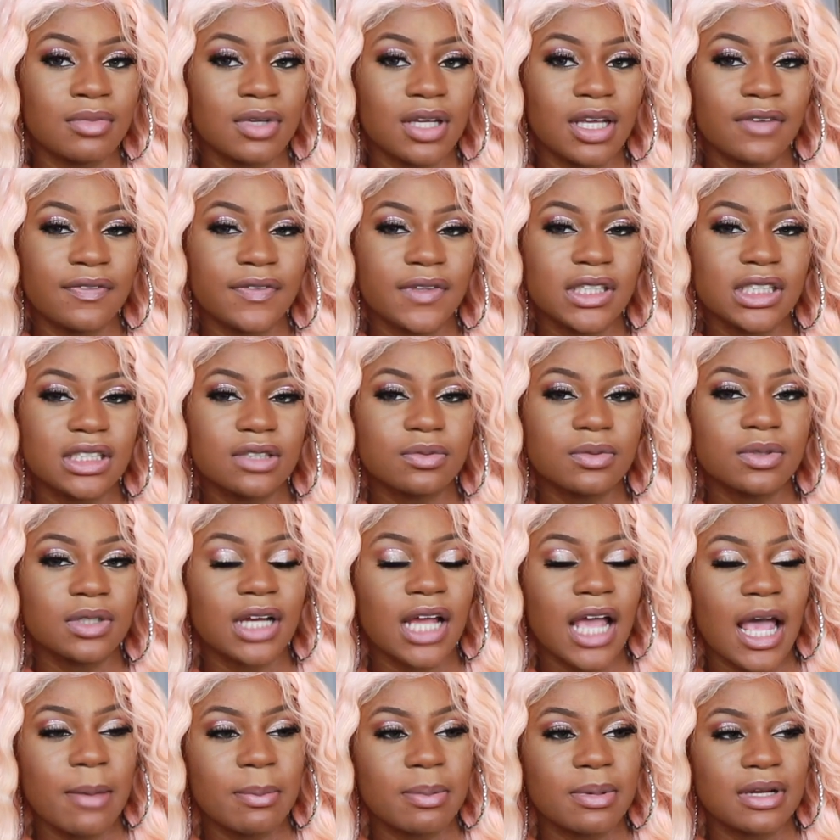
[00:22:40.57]
if this were to
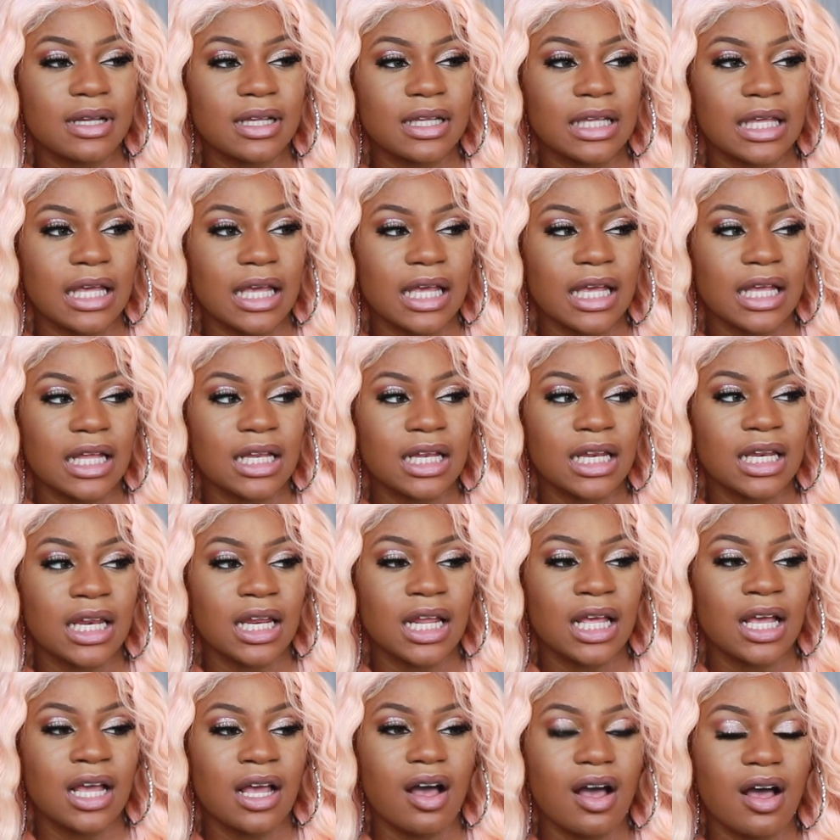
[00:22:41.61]
happen again,
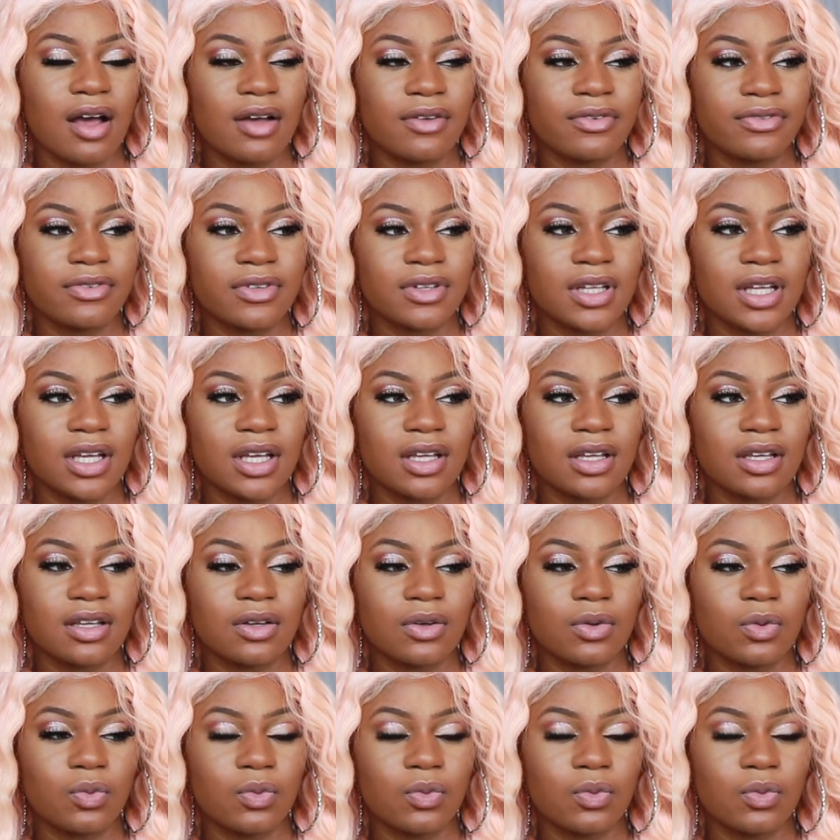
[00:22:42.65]
I feel like